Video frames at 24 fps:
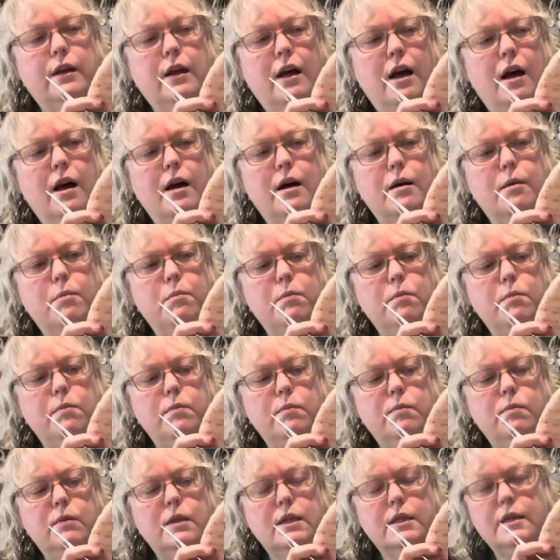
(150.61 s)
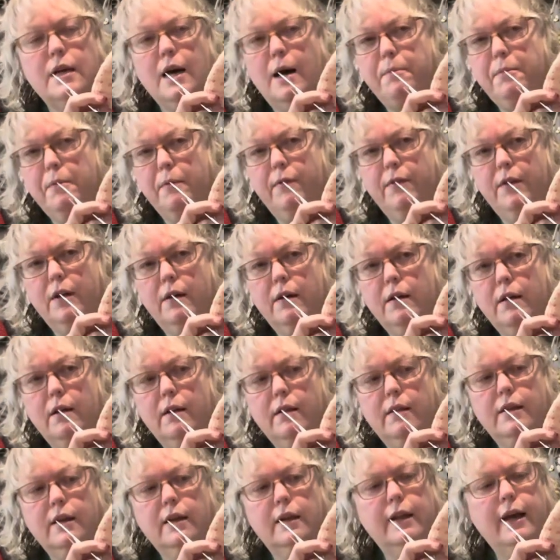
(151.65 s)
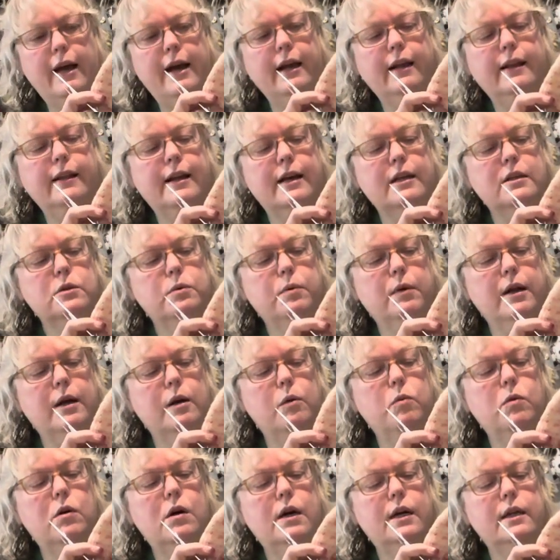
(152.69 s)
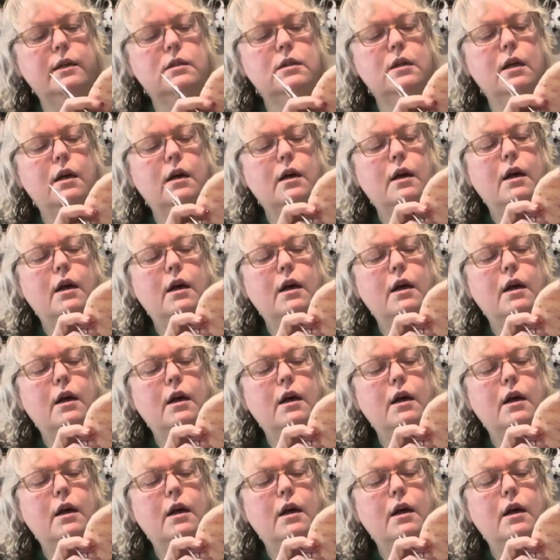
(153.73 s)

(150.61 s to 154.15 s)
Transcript: the top of the leg. That's what I want.